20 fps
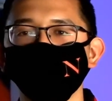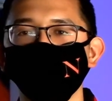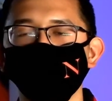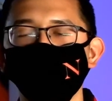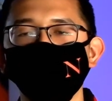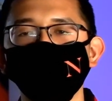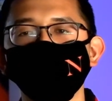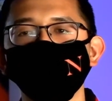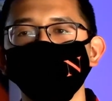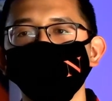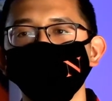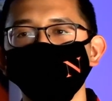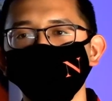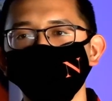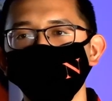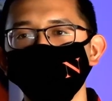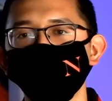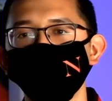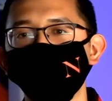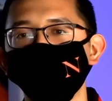of everything
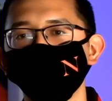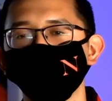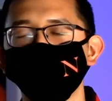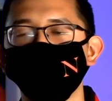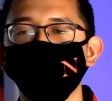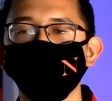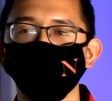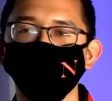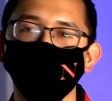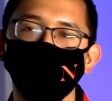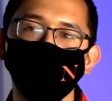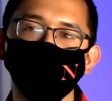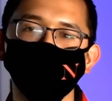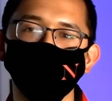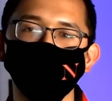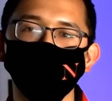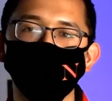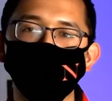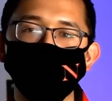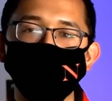event management has to offer,